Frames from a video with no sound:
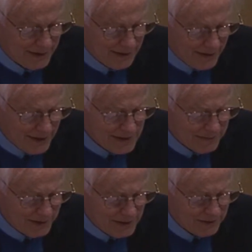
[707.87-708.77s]
that
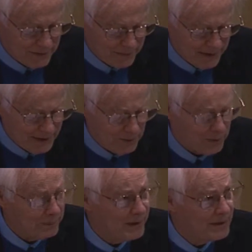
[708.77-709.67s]
speech for many will
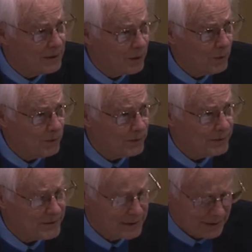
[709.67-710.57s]
be
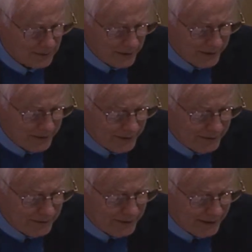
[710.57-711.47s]
coerced rather than
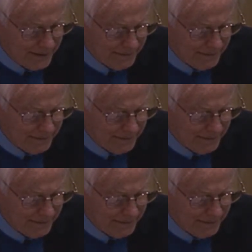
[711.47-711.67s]
free.